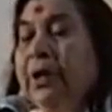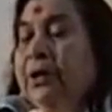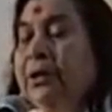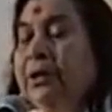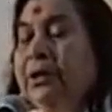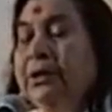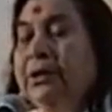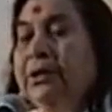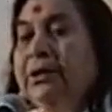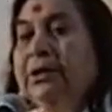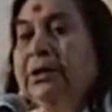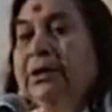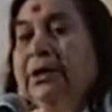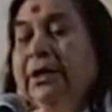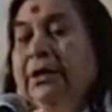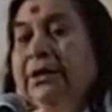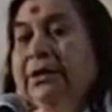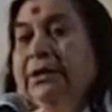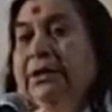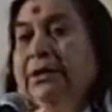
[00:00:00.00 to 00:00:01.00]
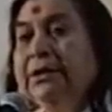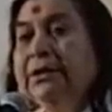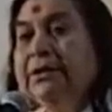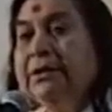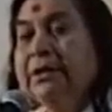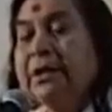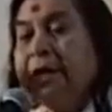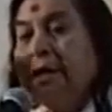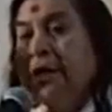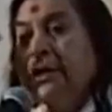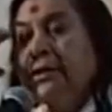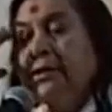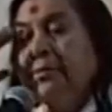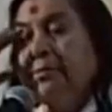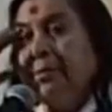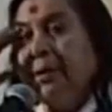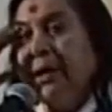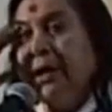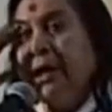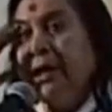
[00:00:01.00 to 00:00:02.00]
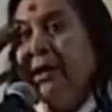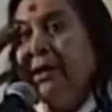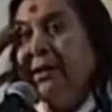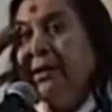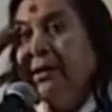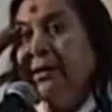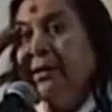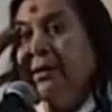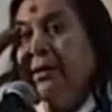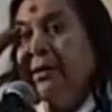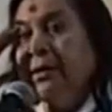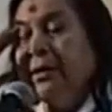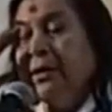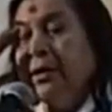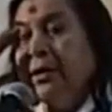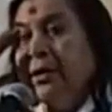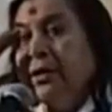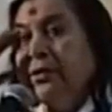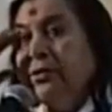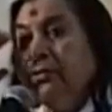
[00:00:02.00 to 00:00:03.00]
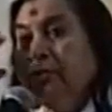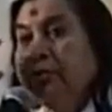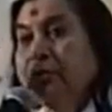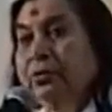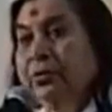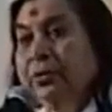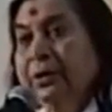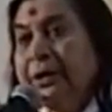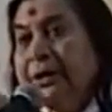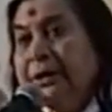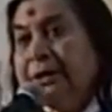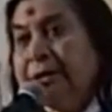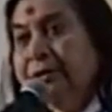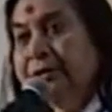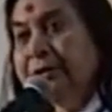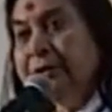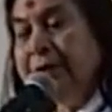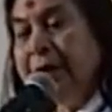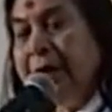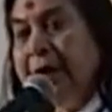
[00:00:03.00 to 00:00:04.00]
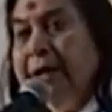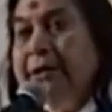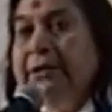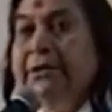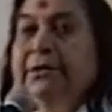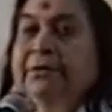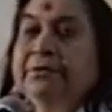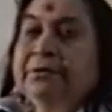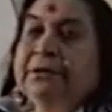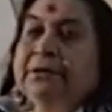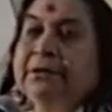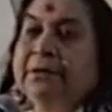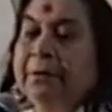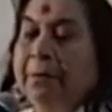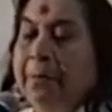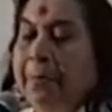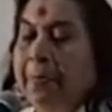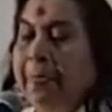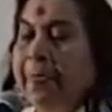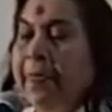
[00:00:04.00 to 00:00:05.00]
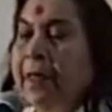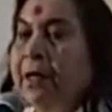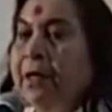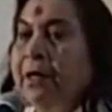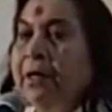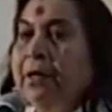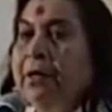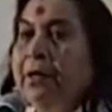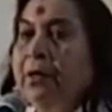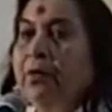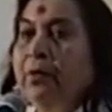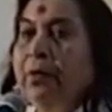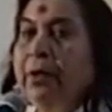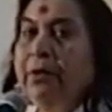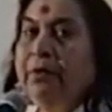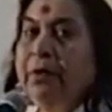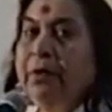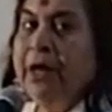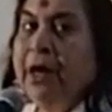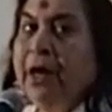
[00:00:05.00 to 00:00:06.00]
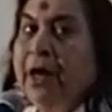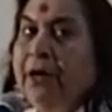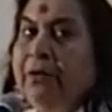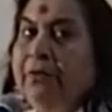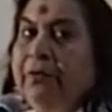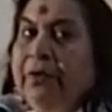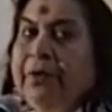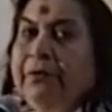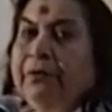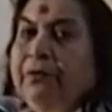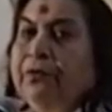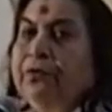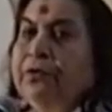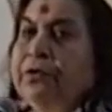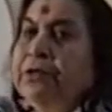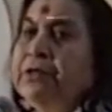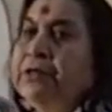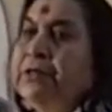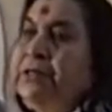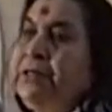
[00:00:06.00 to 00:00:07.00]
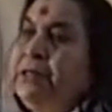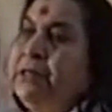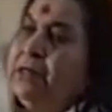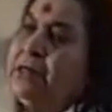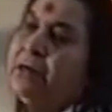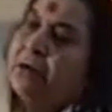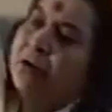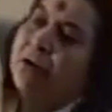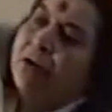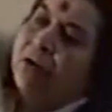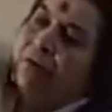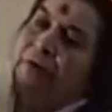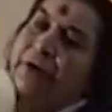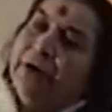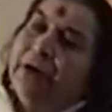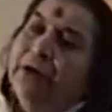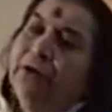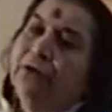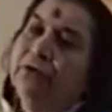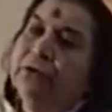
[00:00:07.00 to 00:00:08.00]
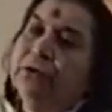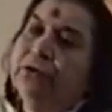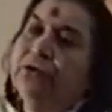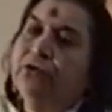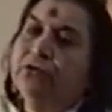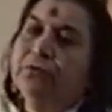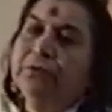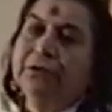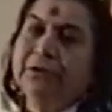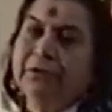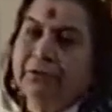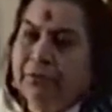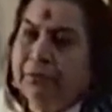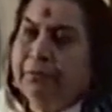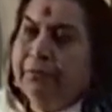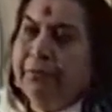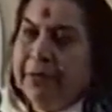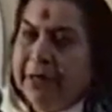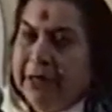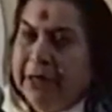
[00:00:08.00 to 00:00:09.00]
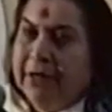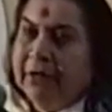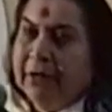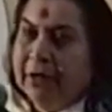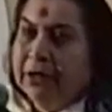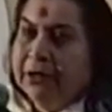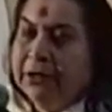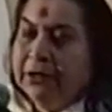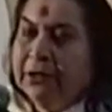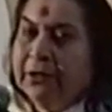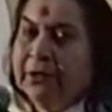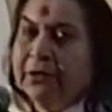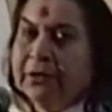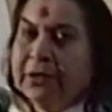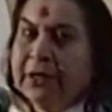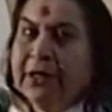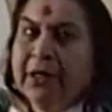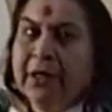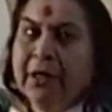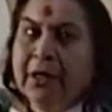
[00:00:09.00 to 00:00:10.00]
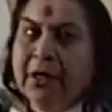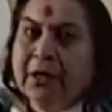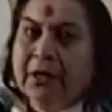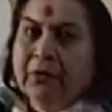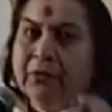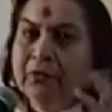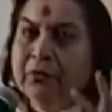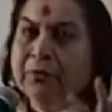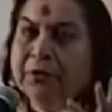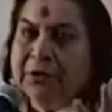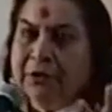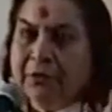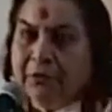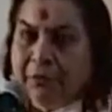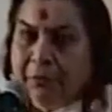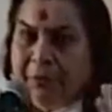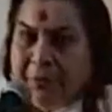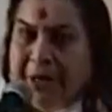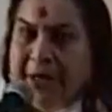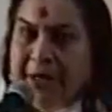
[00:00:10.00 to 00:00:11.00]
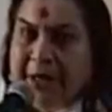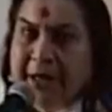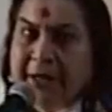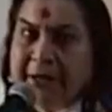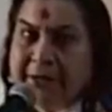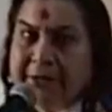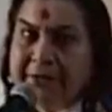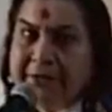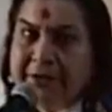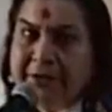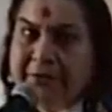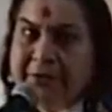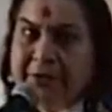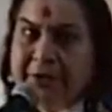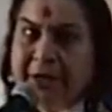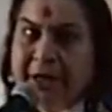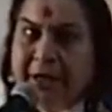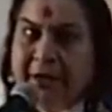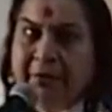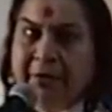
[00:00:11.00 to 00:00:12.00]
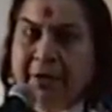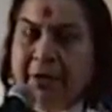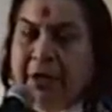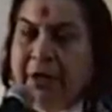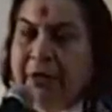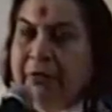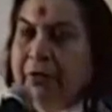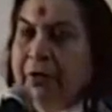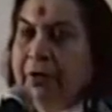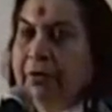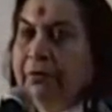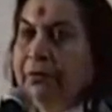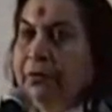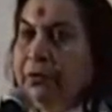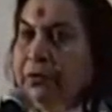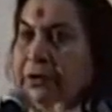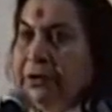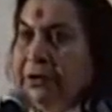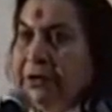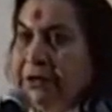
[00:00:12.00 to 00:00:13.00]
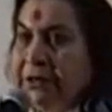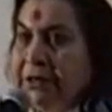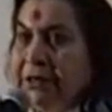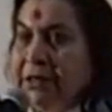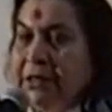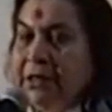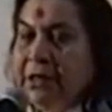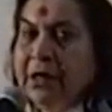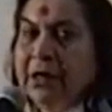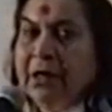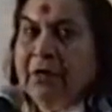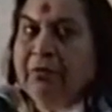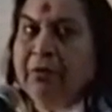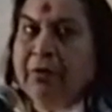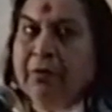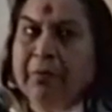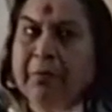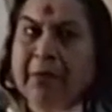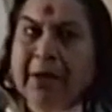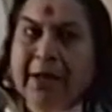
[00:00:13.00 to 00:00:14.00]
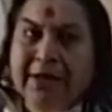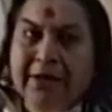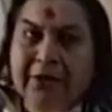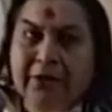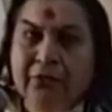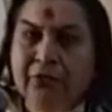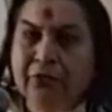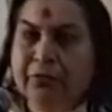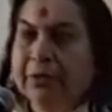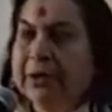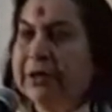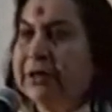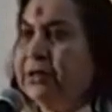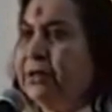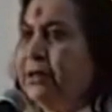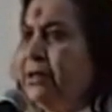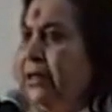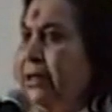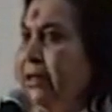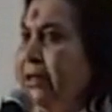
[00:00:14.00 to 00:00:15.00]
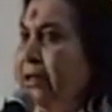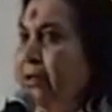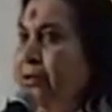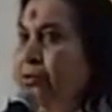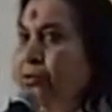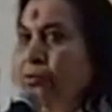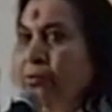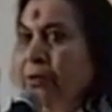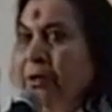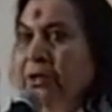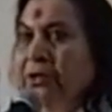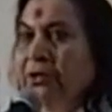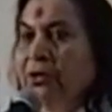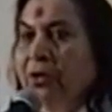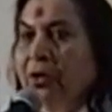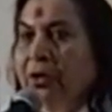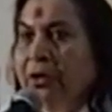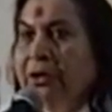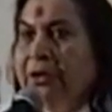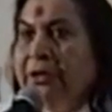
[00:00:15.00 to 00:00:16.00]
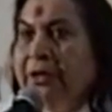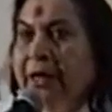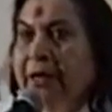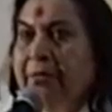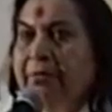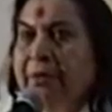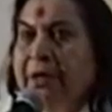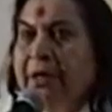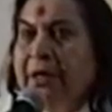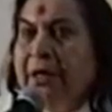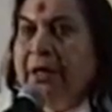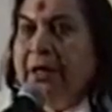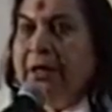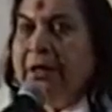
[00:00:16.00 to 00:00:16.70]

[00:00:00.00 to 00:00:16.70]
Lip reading: it nourishes the brain through its activity. Now when are very futuristic, or we are using too much of a brain, I should say, too much of a brain activity we have, we are futuristic, we are planning too much, thinking too much, all the time